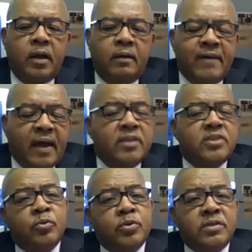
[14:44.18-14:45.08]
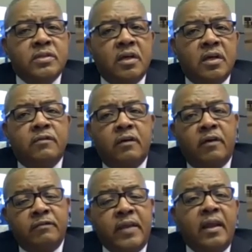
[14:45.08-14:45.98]
valid sources
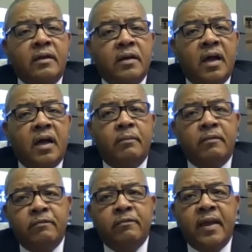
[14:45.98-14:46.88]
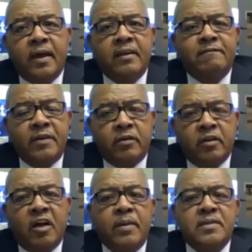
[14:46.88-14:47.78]
of data via the federal
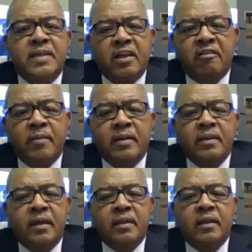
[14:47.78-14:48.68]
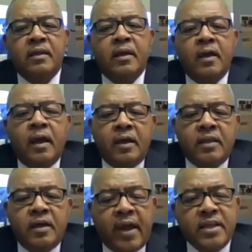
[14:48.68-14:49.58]
government, state government, and the
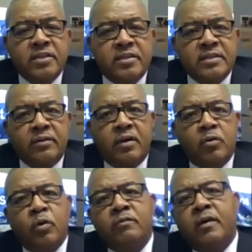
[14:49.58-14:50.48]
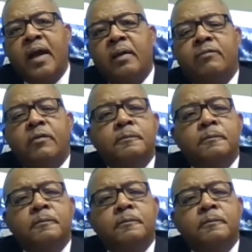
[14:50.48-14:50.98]
other agencies out there who are very helpful.